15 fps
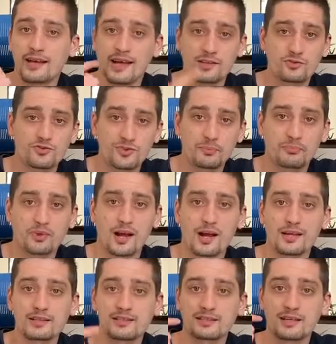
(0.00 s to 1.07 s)
entry
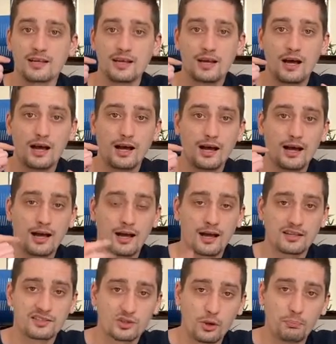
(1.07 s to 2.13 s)
price,
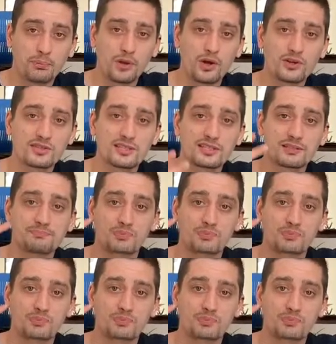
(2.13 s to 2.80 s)
stop loss